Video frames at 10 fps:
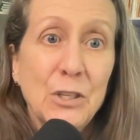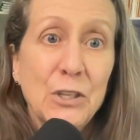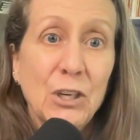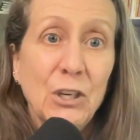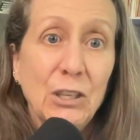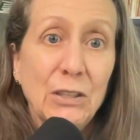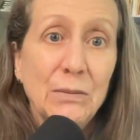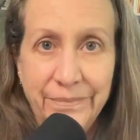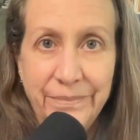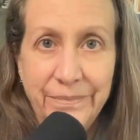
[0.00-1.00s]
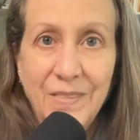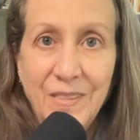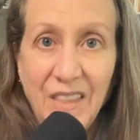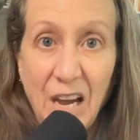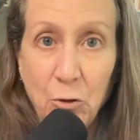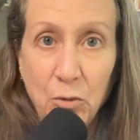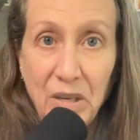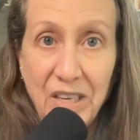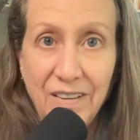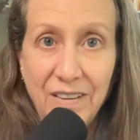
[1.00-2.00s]
you call it? That would
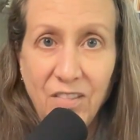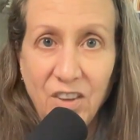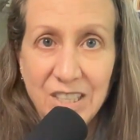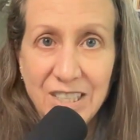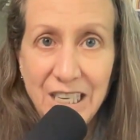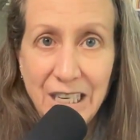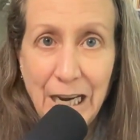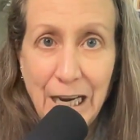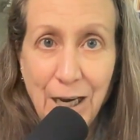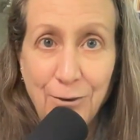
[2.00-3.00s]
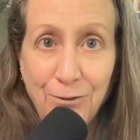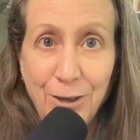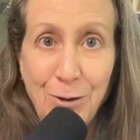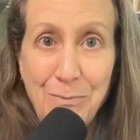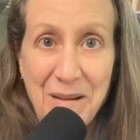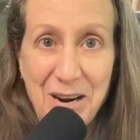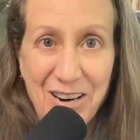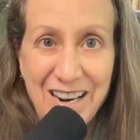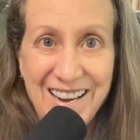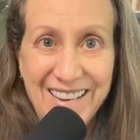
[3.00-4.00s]
be the decaf
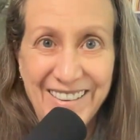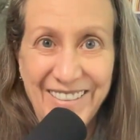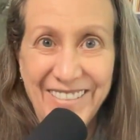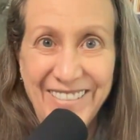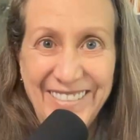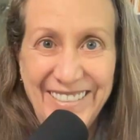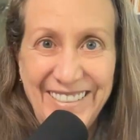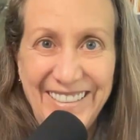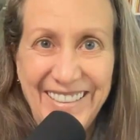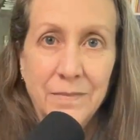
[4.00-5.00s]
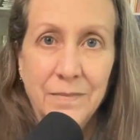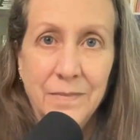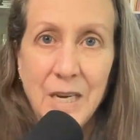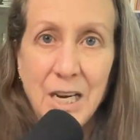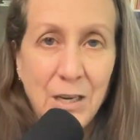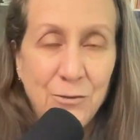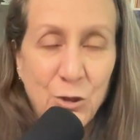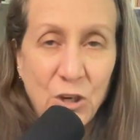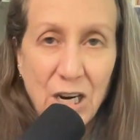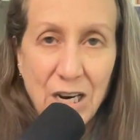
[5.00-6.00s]
Americano. I have
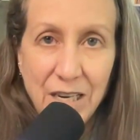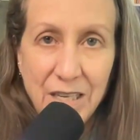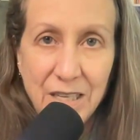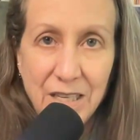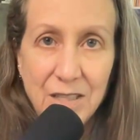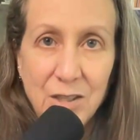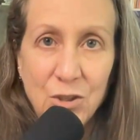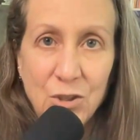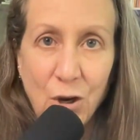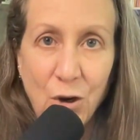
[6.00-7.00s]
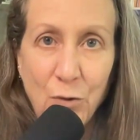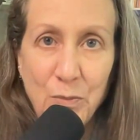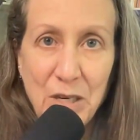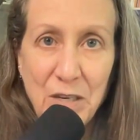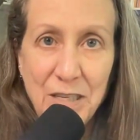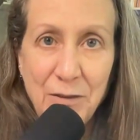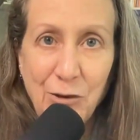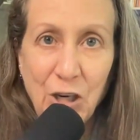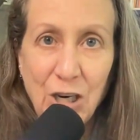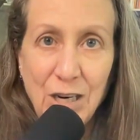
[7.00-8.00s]
tried so many
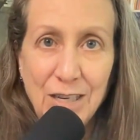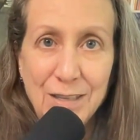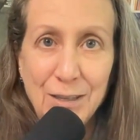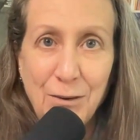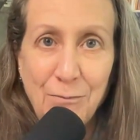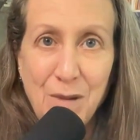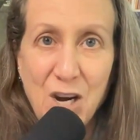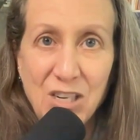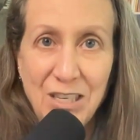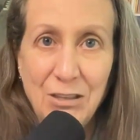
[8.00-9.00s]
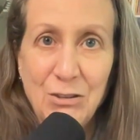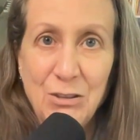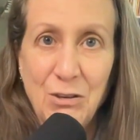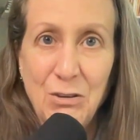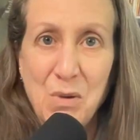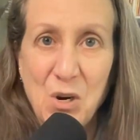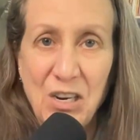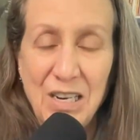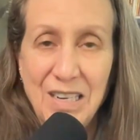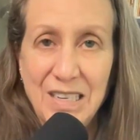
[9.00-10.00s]
different kinds of mocktails on the
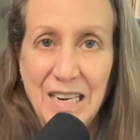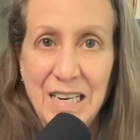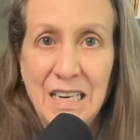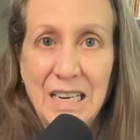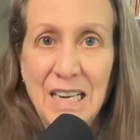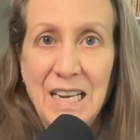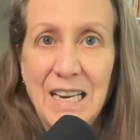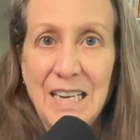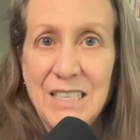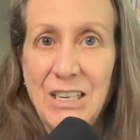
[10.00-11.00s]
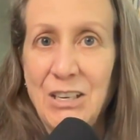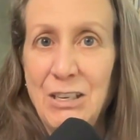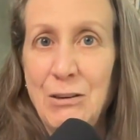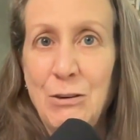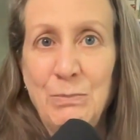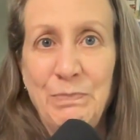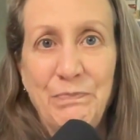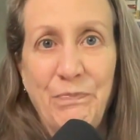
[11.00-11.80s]
market, and I tell you,